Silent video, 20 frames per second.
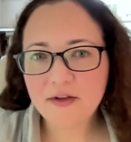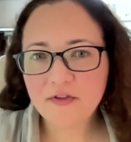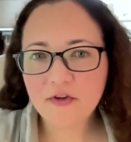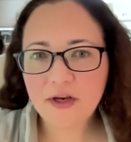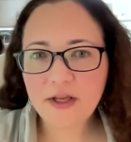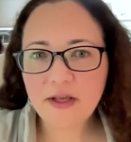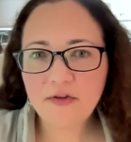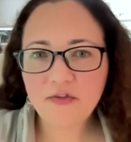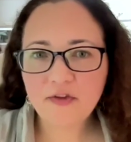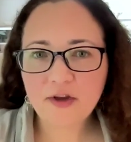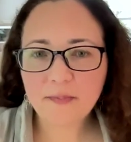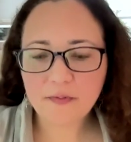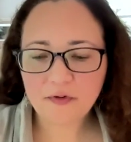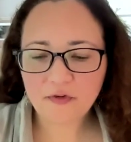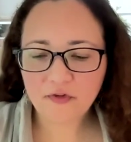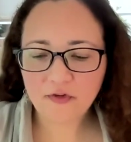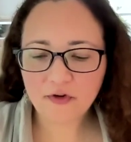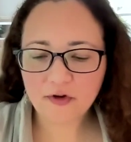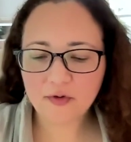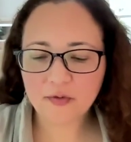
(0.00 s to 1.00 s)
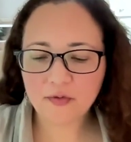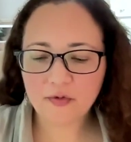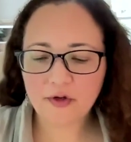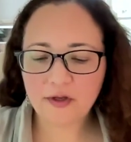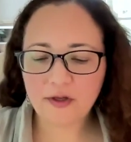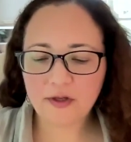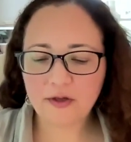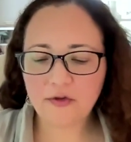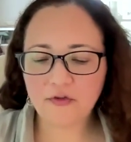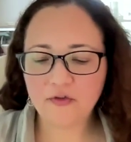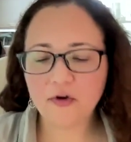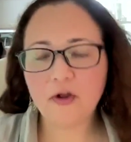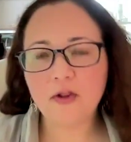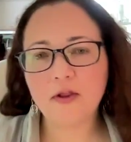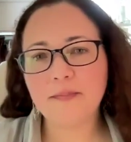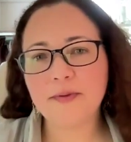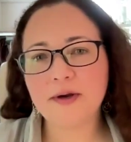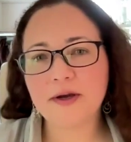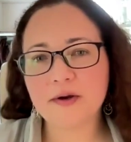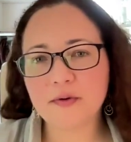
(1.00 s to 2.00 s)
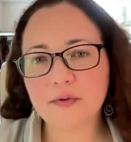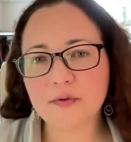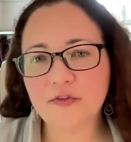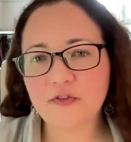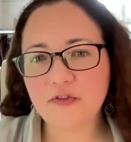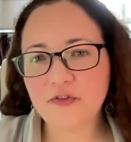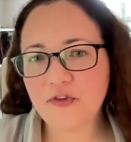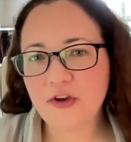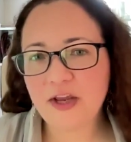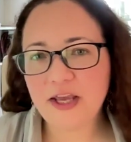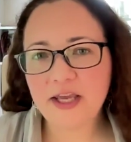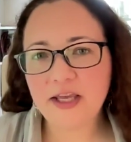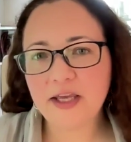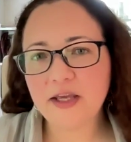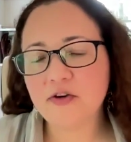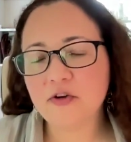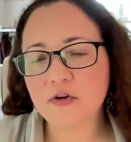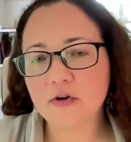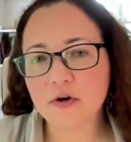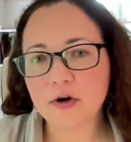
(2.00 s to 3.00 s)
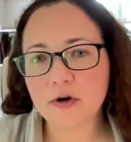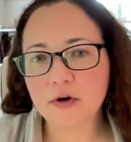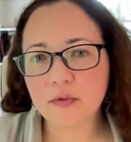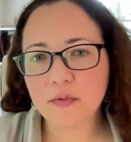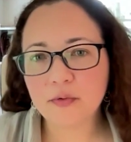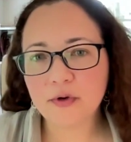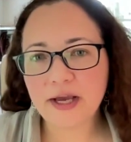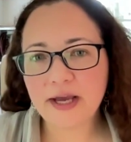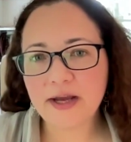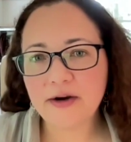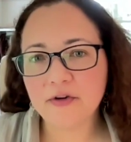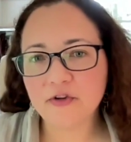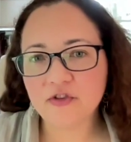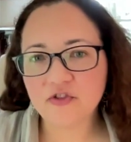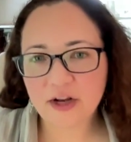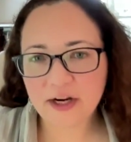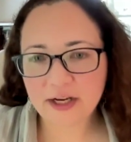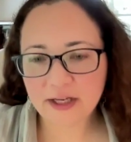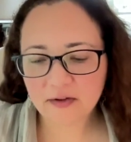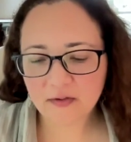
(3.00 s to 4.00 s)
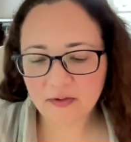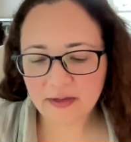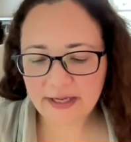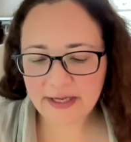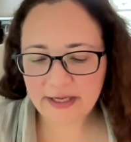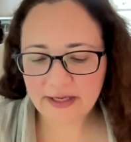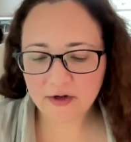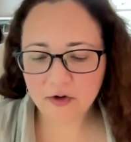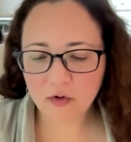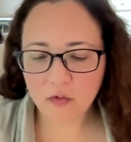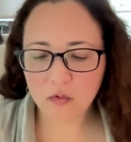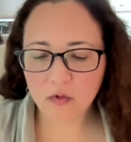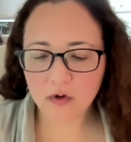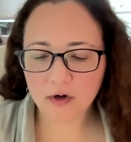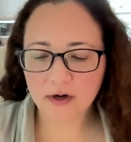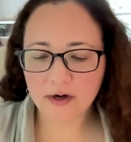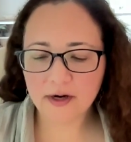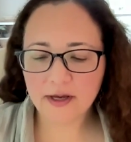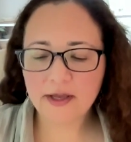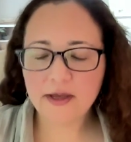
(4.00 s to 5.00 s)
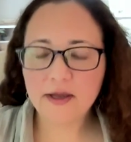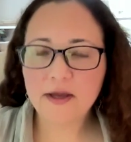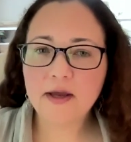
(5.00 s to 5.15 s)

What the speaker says: Today's episode is all about staying in your own energetic lane, or